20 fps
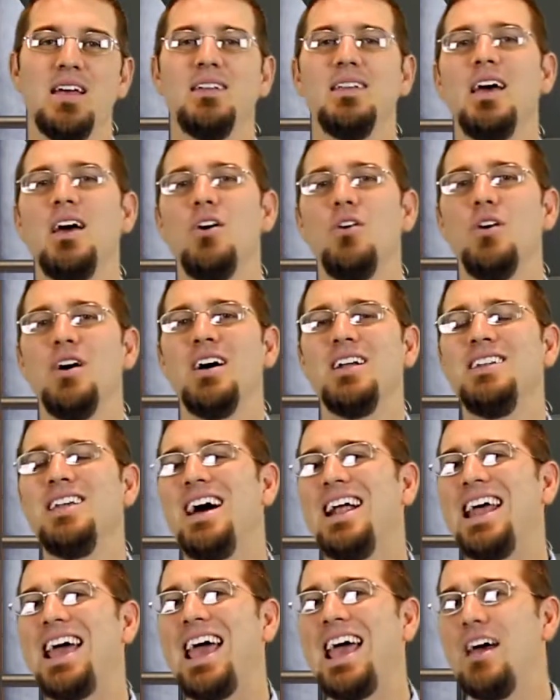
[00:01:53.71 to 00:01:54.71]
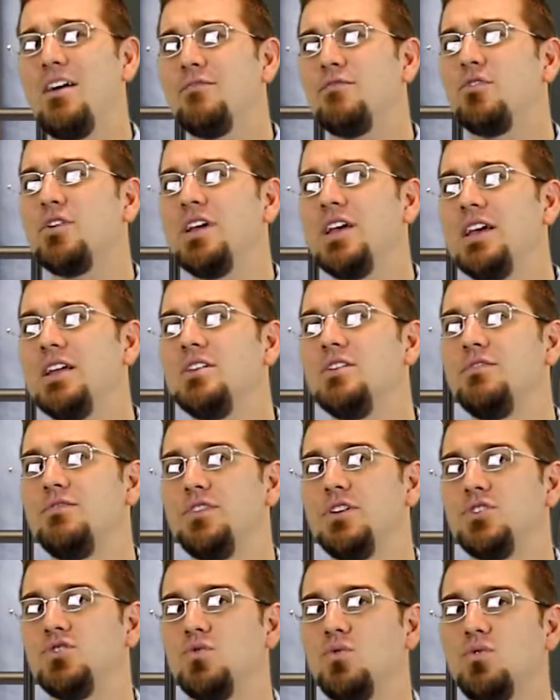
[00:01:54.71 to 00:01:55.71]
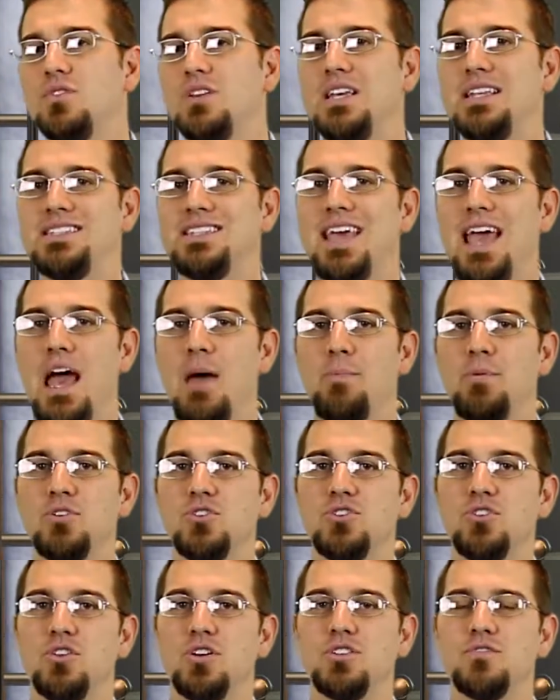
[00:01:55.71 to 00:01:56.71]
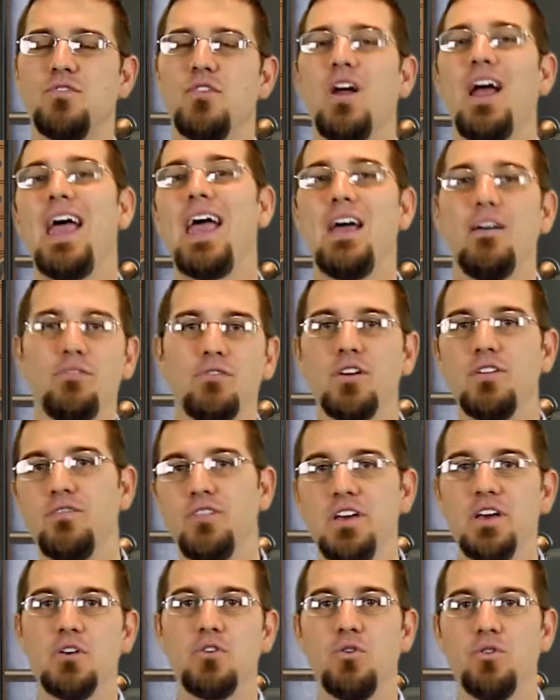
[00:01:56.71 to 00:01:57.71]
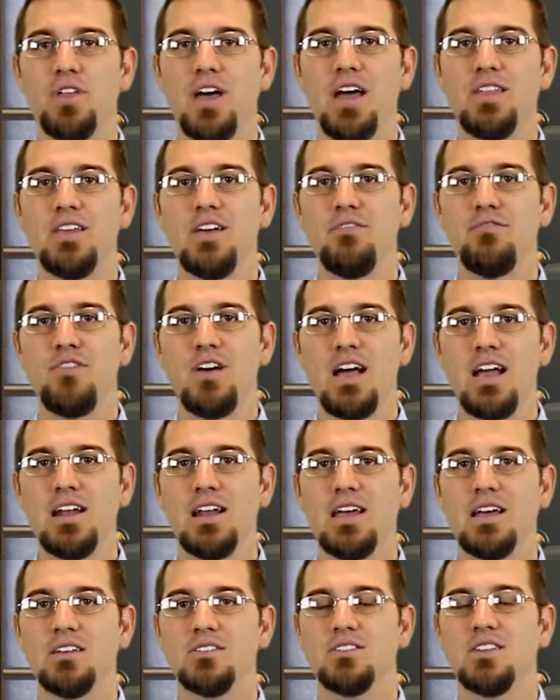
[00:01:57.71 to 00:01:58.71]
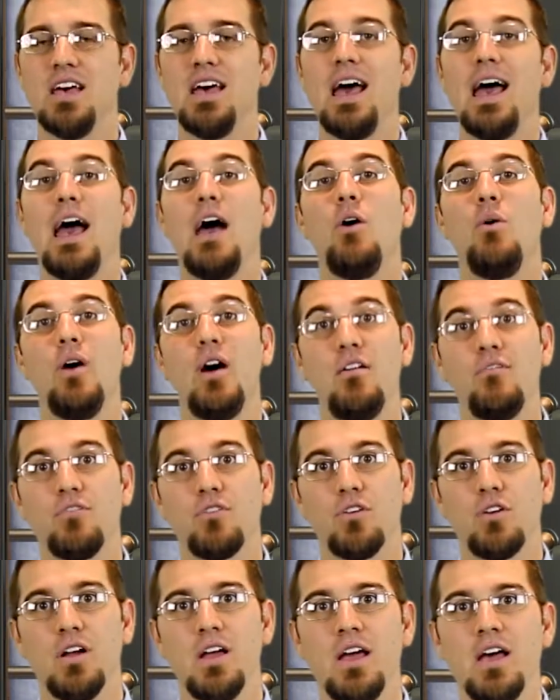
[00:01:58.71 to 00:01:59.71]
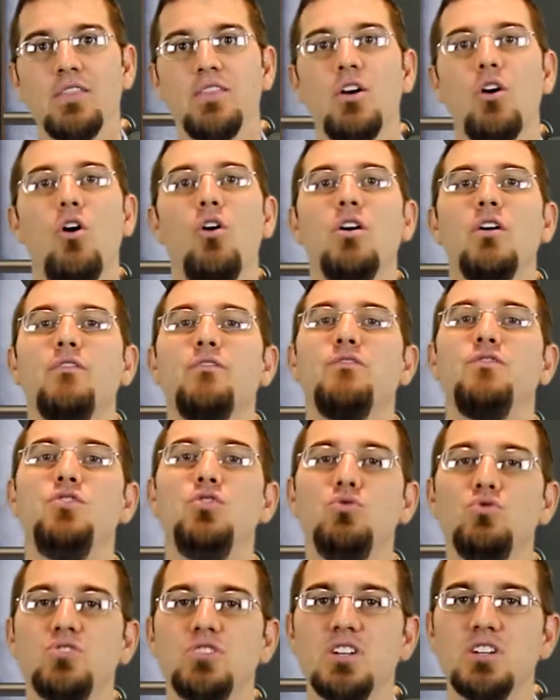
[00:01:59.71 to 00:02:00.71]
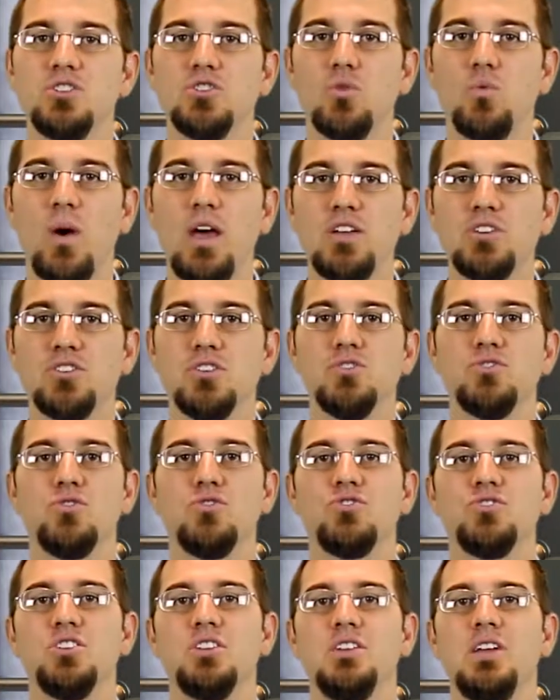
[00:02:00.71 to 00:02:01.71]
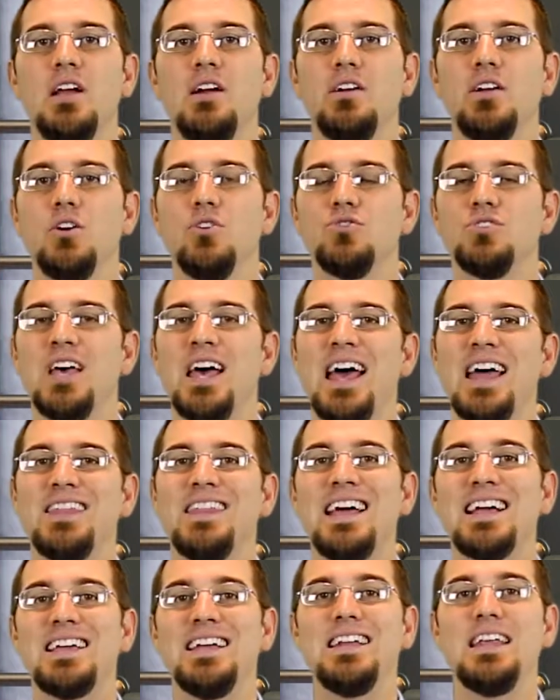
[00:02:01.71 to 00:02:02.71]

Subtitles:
Now, not every individual needs GAP insurance for every vehicle that they finance. However, there are a few situations or scenarios that